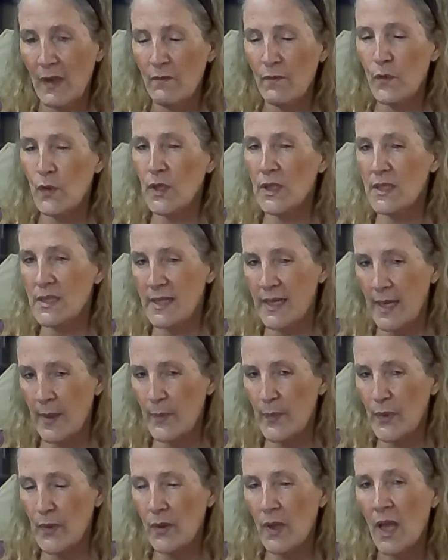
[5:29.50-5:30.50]
For
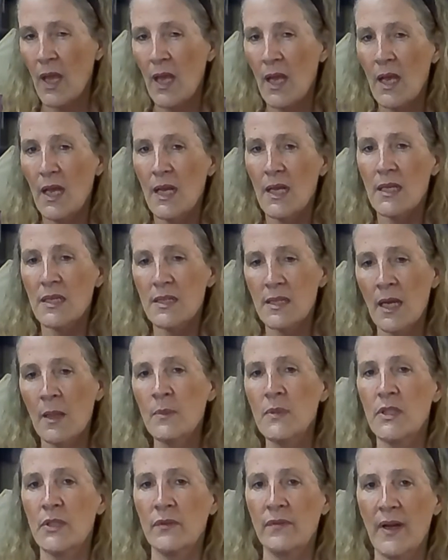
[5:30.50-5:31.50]
example,
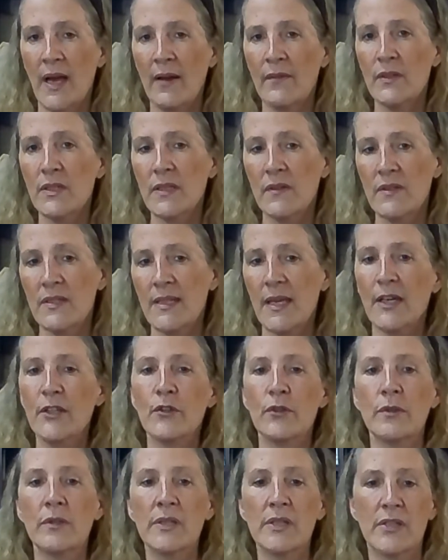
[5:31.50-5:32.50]
some survivors of
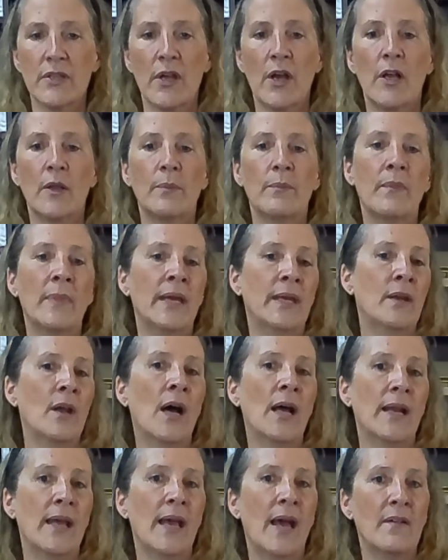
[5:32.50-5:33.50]
sexual assault may
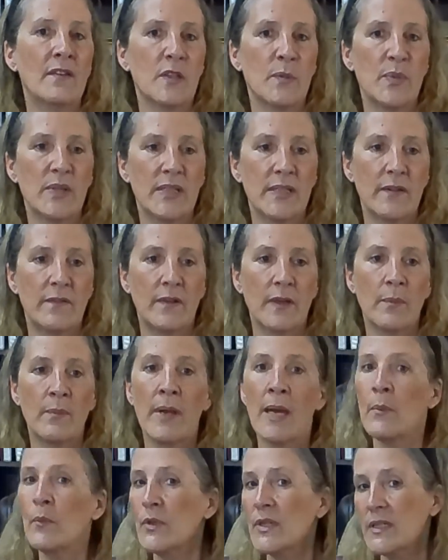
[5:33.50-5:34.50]
not have specific
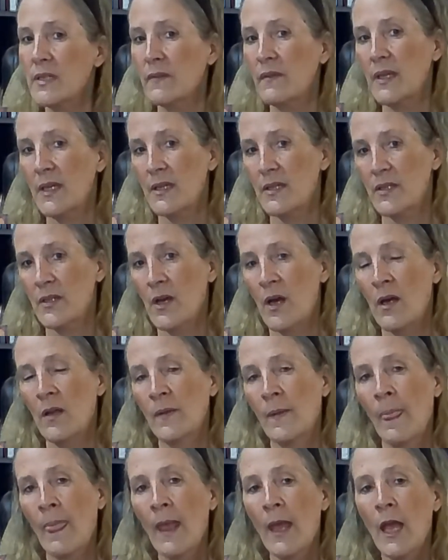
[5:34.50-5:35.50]
memories of the
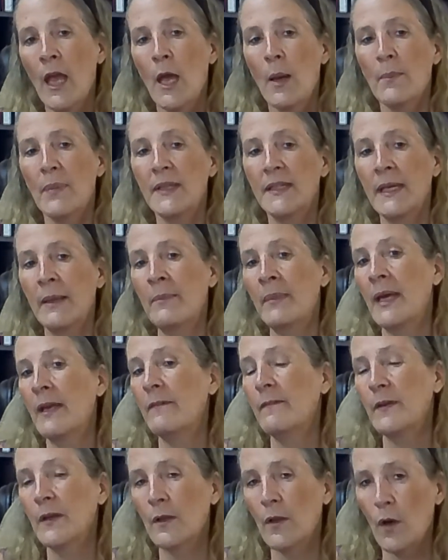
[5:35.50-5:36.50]
assault, but they may
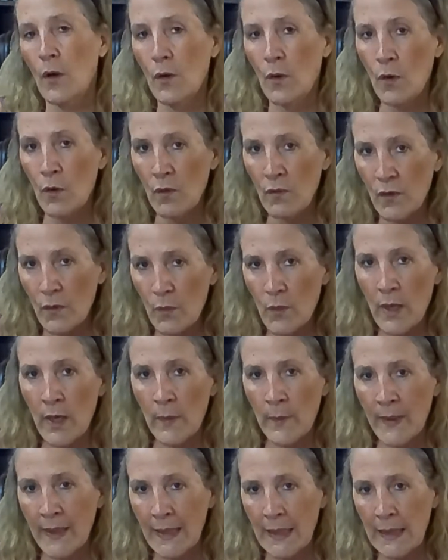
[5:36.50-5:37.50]
feel
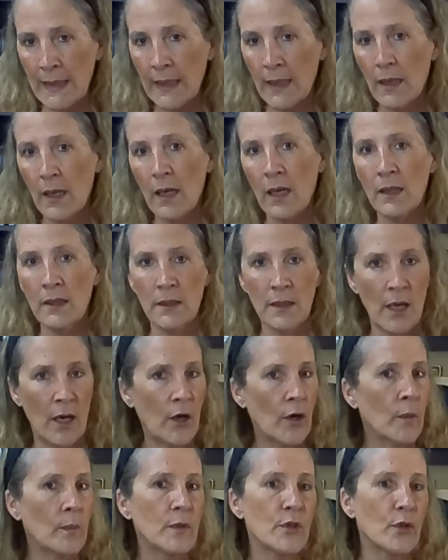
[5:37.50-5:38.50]
overwhelmingly
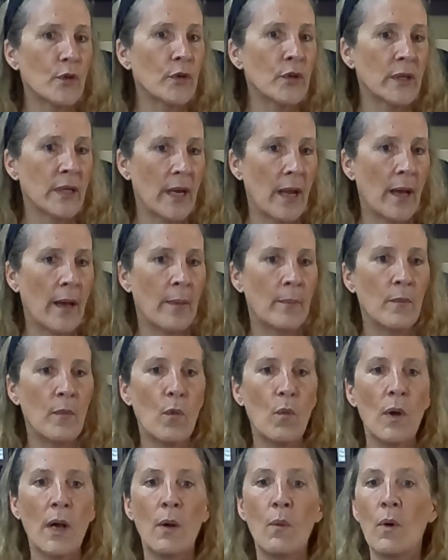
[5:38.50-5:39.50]
alarmed or numb
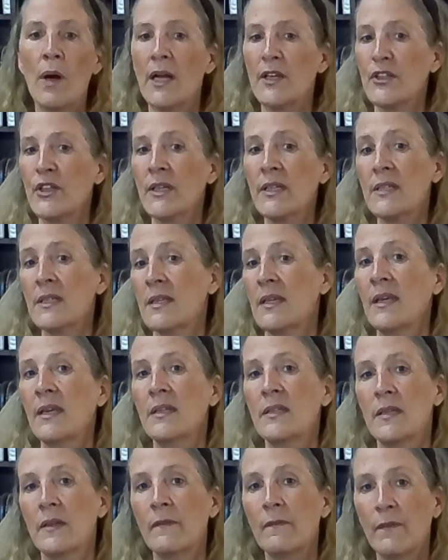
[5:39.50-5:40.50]
while watching
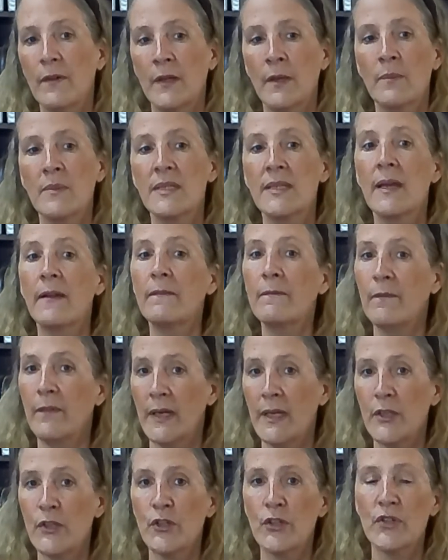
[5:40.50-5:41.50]
scenes in films that
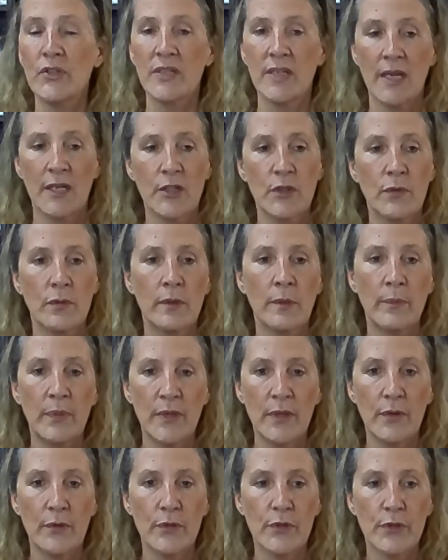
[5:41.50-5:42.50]
feature sexual
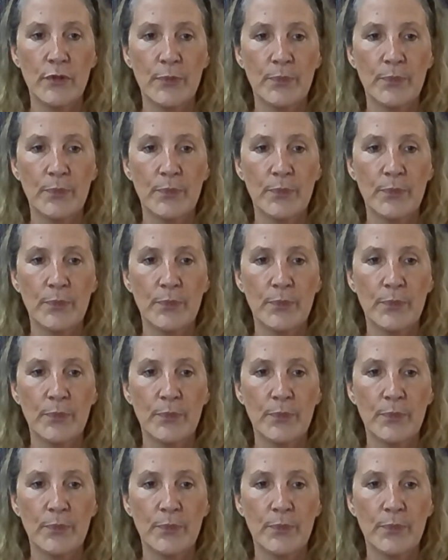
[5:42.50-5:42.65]
abuse.